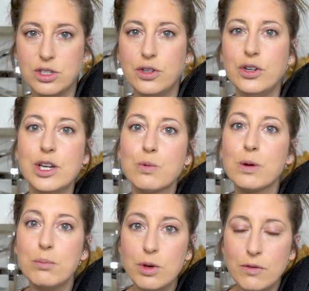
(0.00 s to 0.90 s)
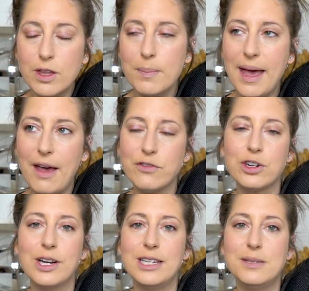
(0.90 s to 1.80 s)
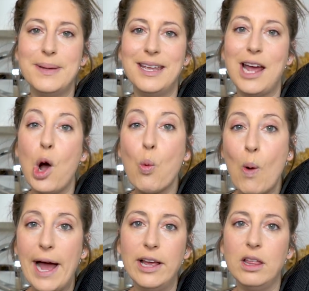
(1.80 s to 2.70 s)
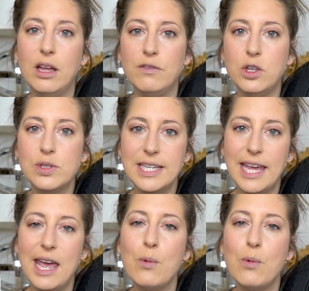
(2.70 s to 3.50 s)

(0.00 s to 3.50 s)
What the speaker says: So you can remove them after it's been a while of using it.